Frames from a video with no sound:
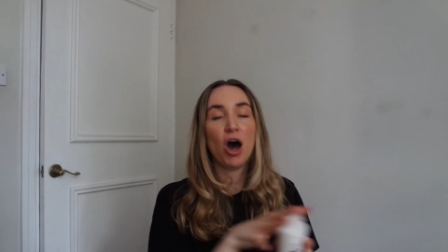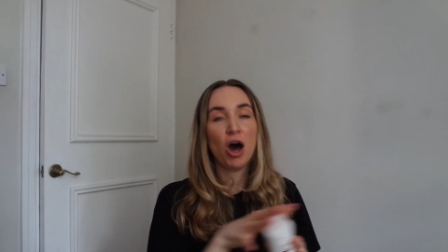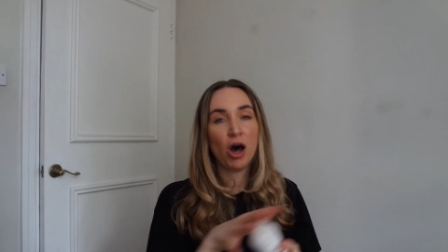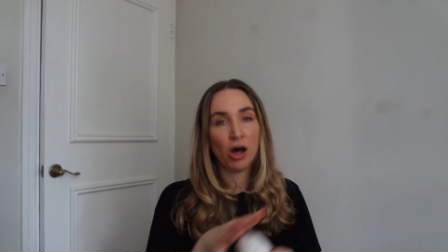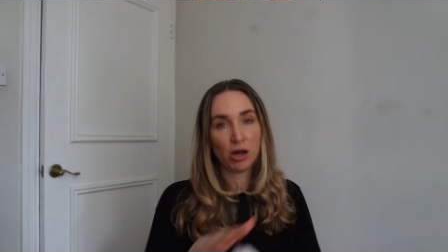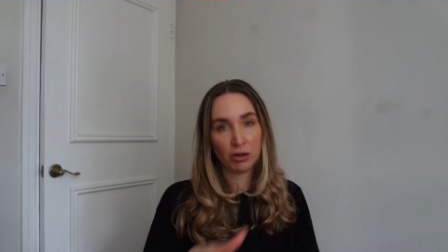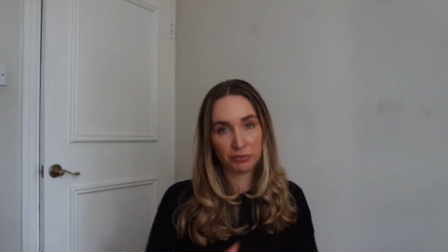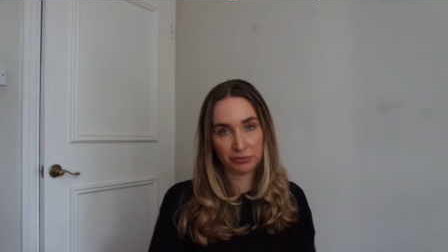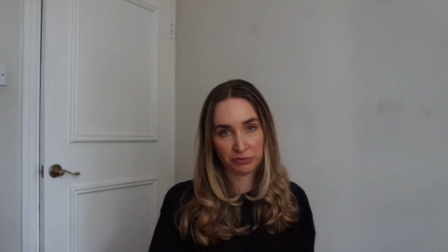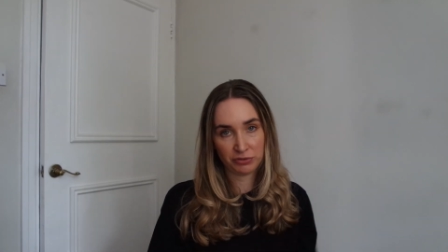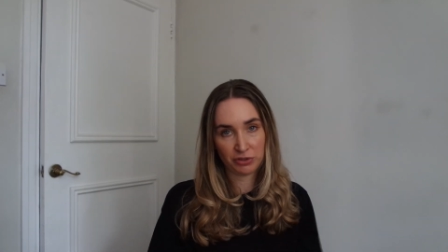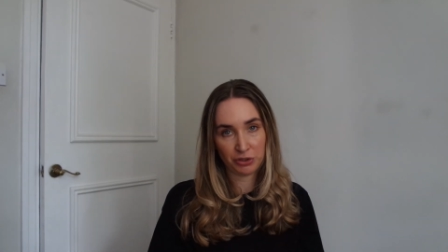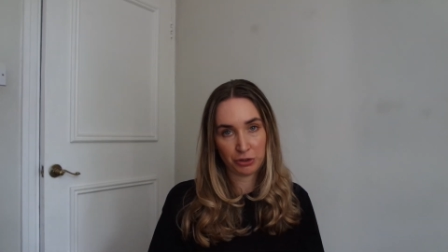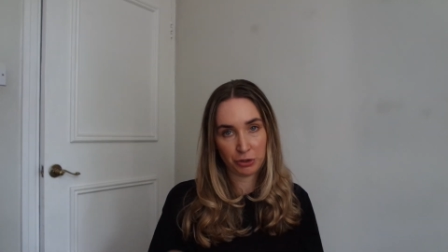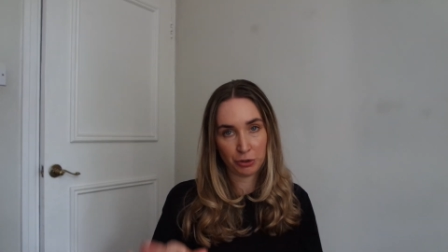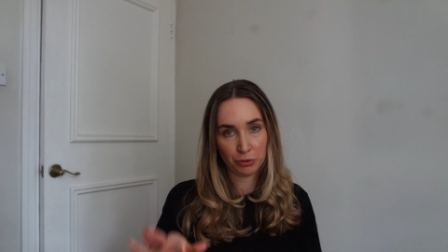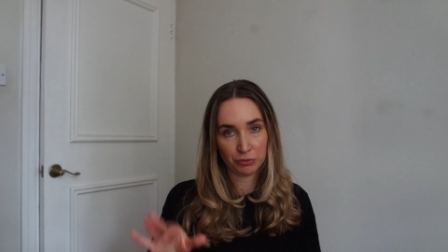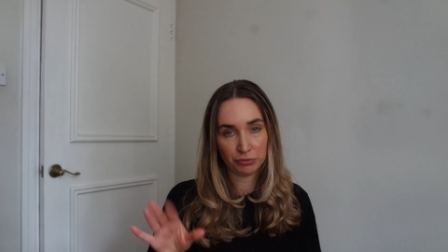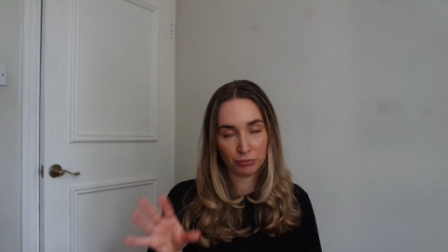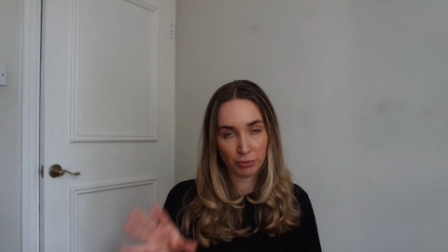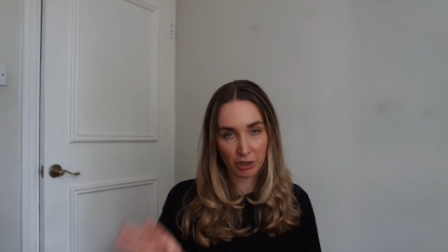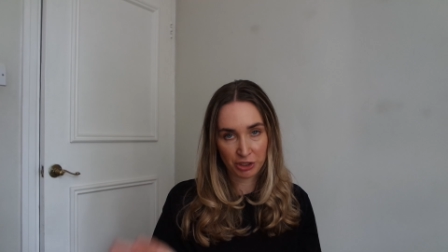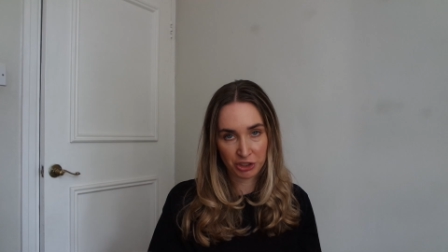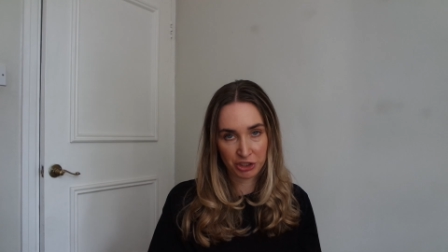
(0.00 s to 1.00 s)
after
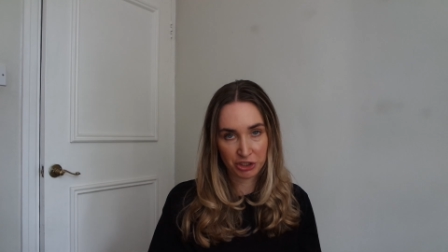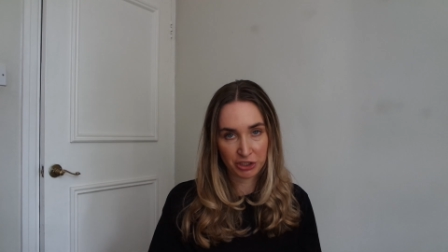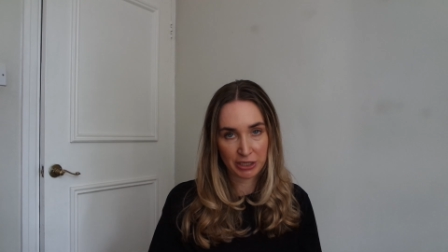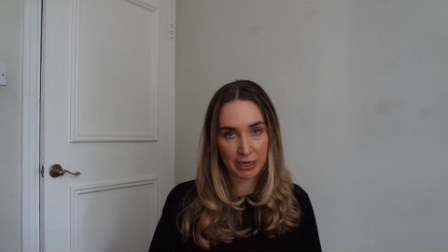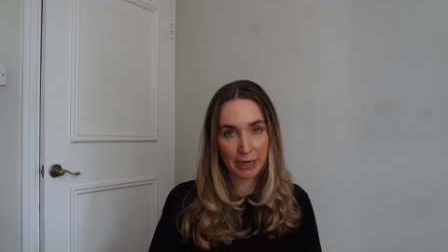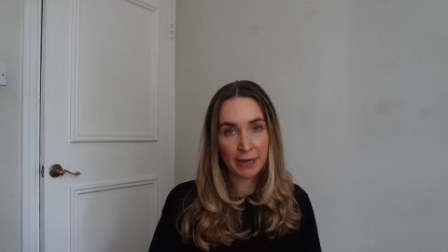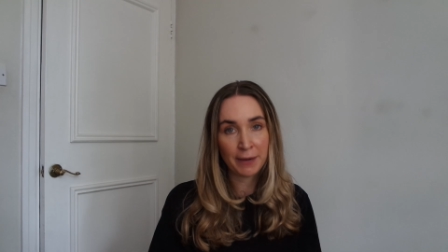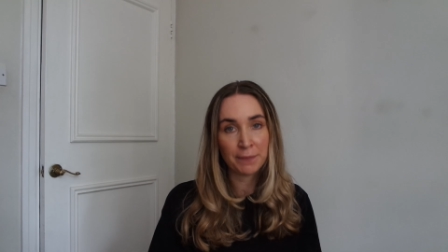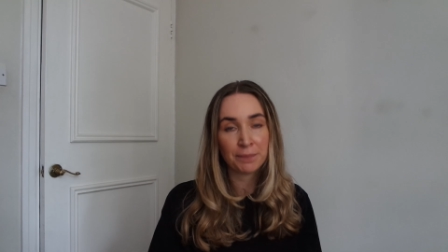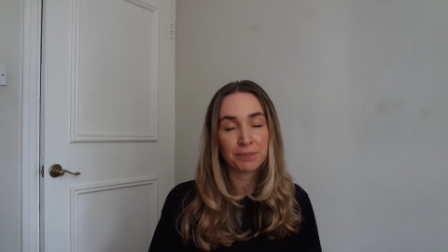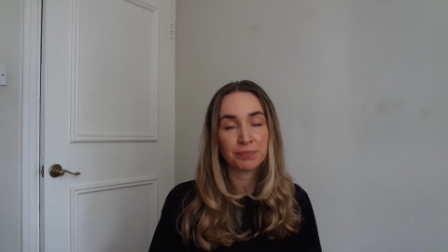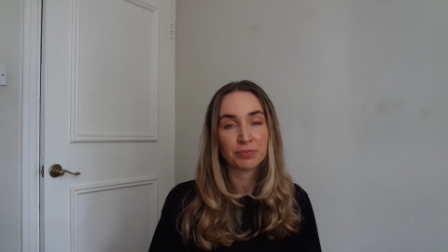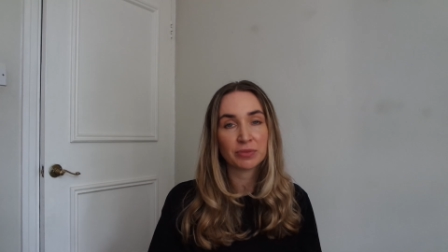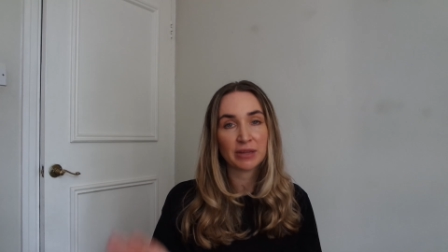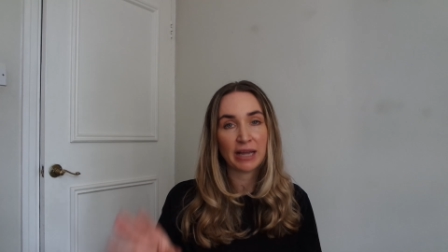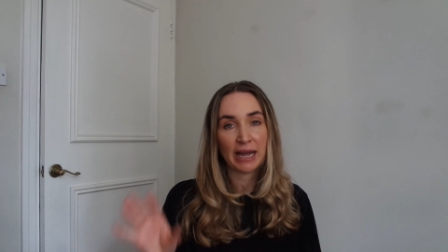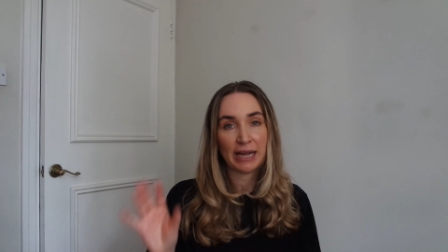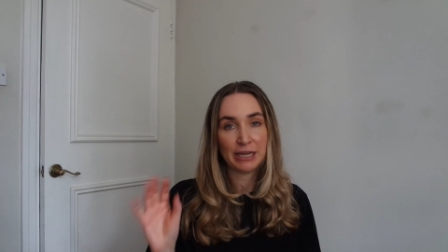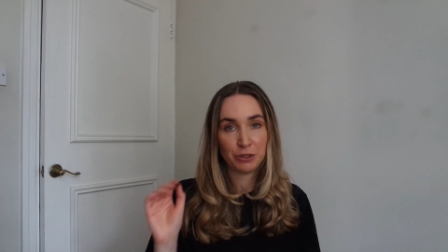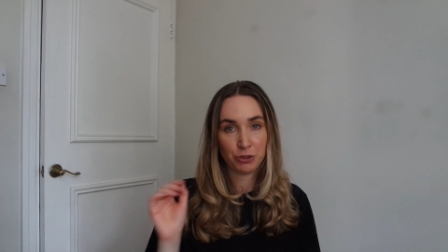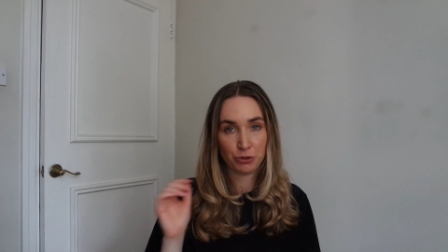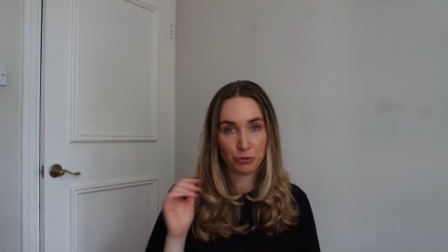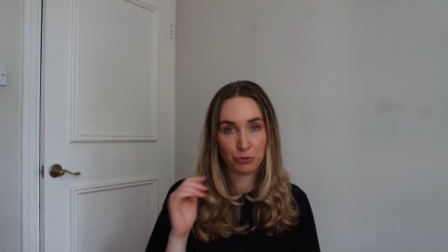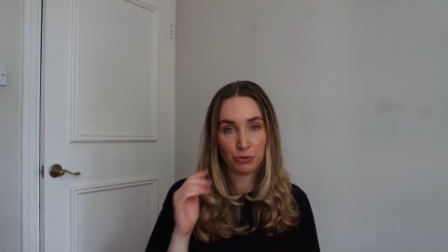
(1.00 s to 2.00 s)
you've washed it
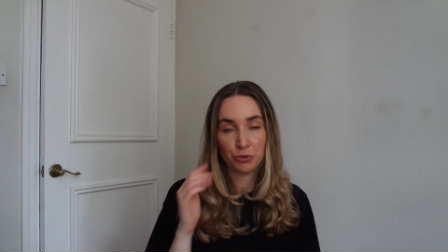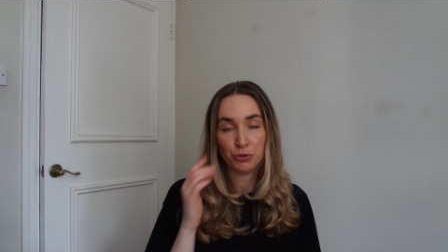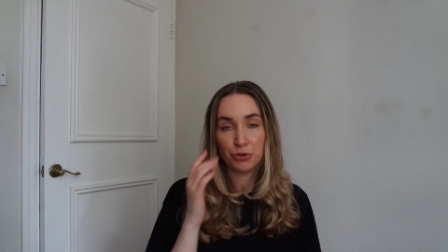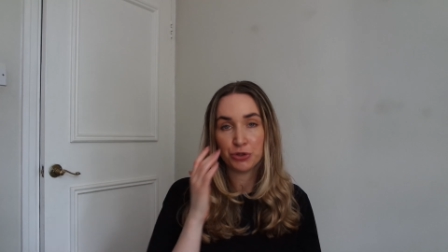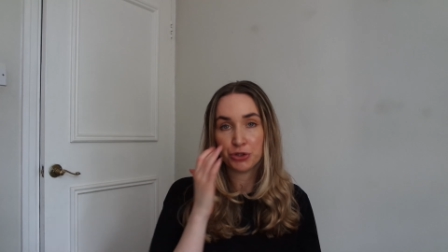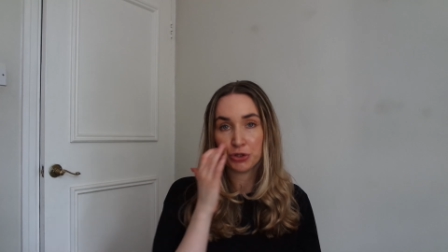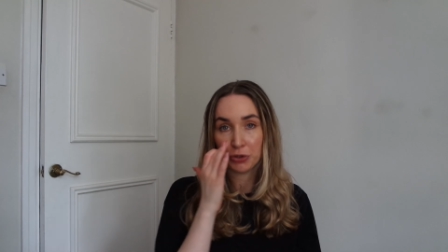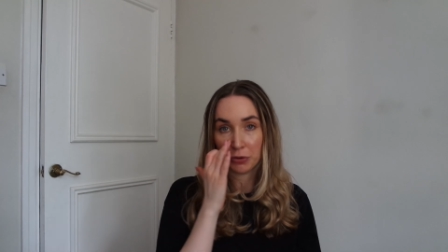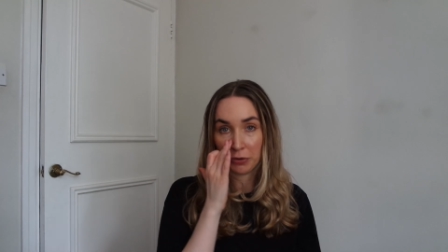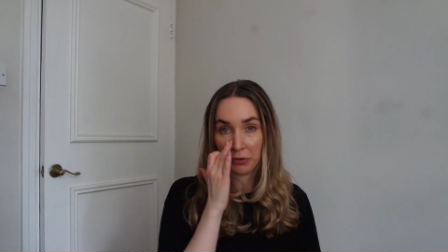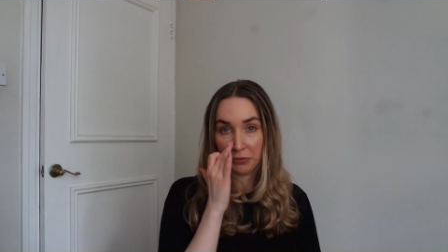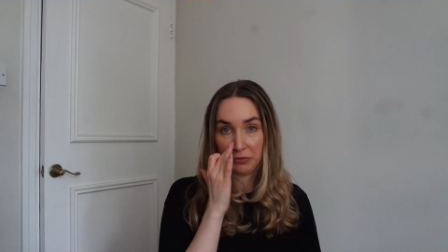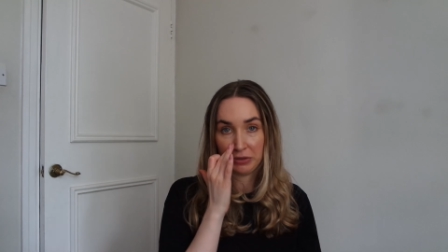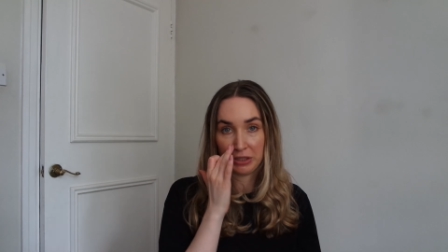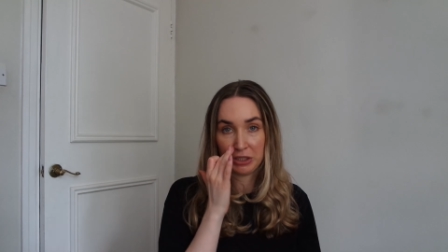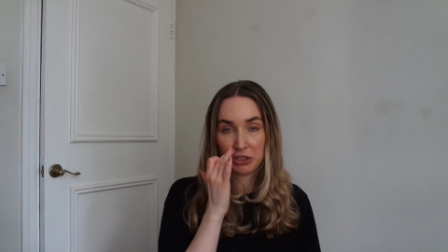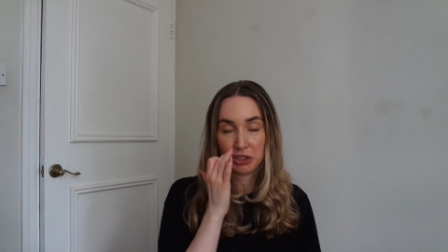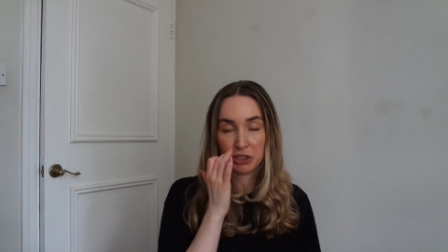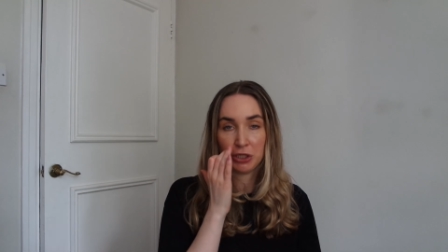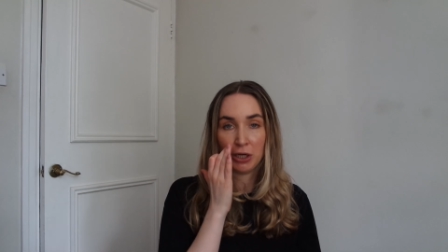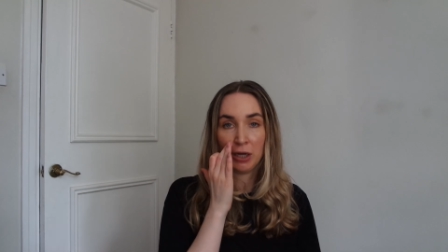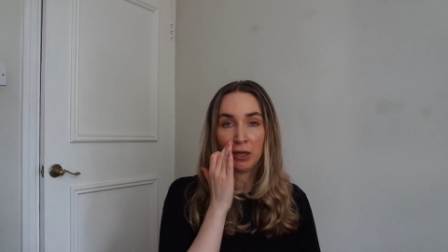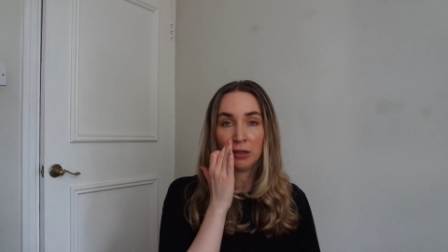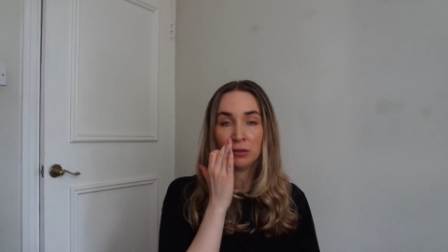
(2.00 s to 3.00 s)
and you use your
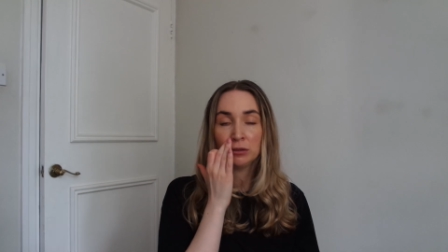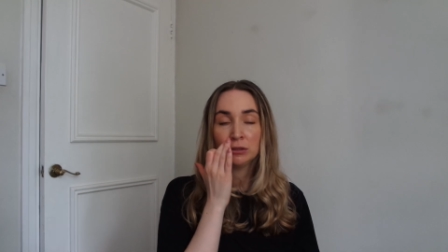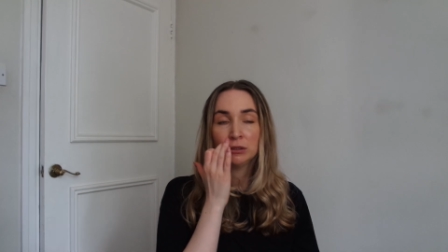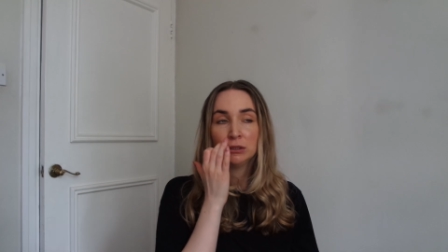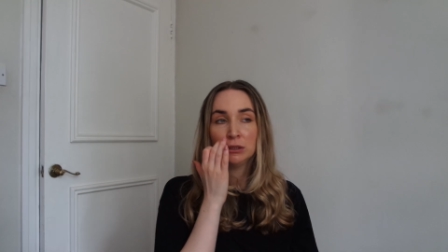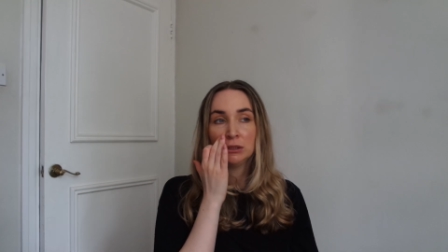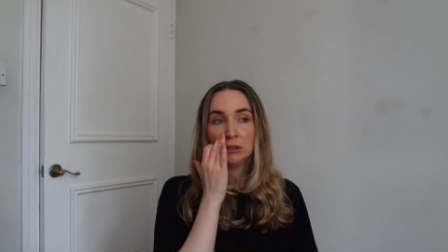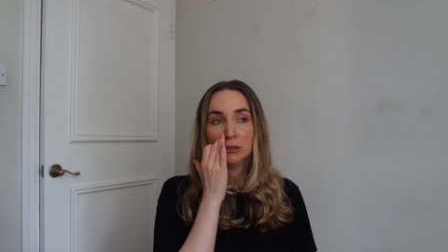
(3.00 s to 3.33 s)
conditioner.